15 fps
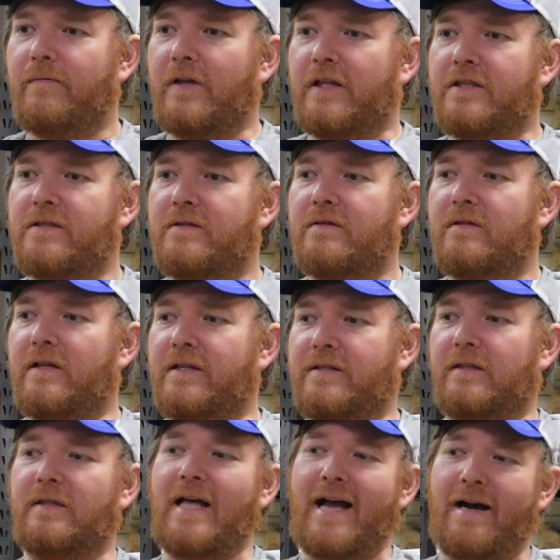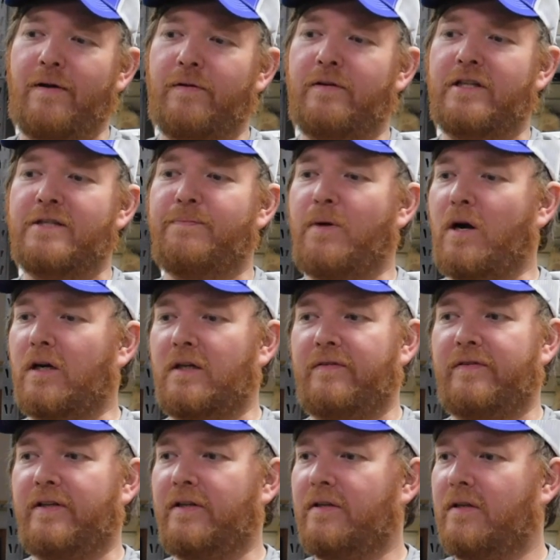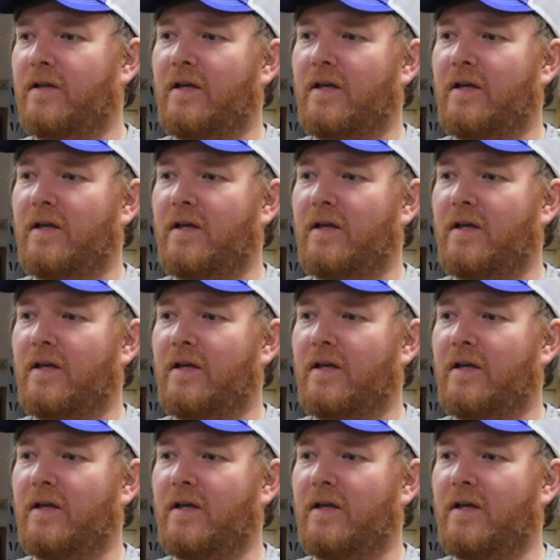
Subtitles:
It's allowed. It's part of it.